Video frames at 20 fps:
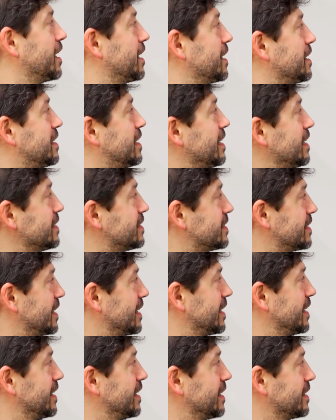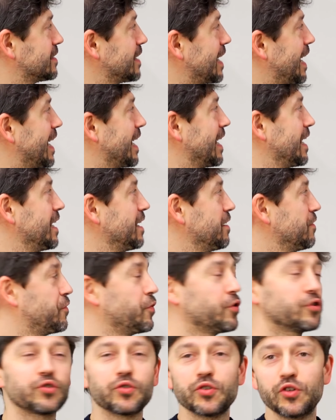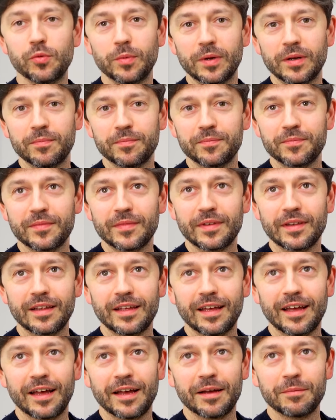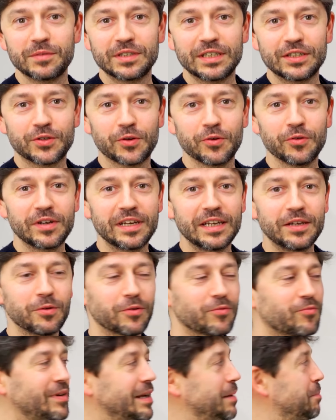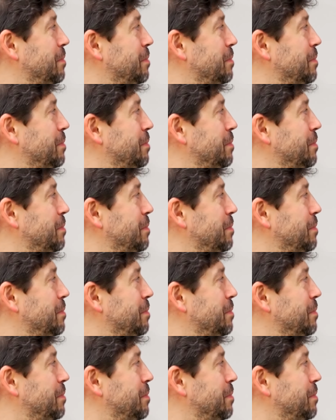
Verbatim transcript: This is a virtual human. She's currently not really